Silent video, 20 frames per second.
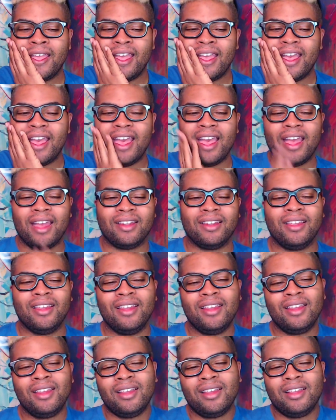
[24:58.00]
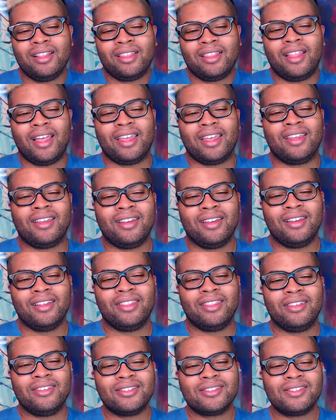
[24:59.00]
And like,
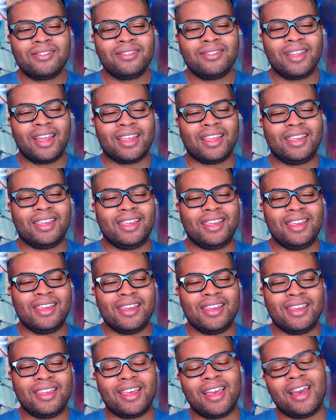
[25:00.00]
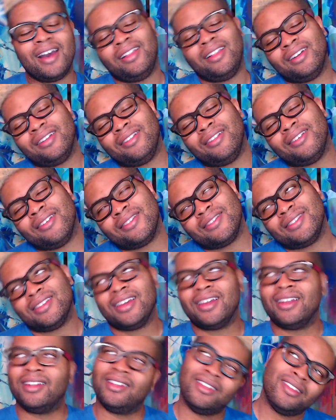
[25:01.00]
there are certain like key Kelly
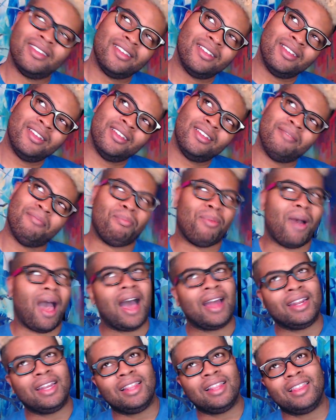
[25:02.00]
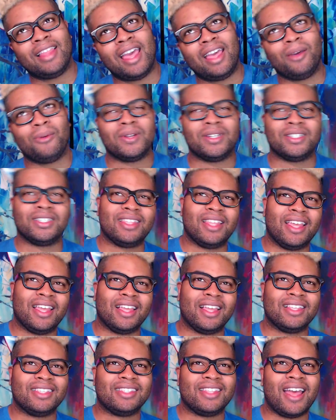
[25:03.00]
Clarkson body language
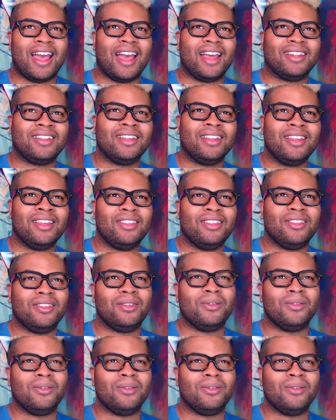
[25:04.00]
things that you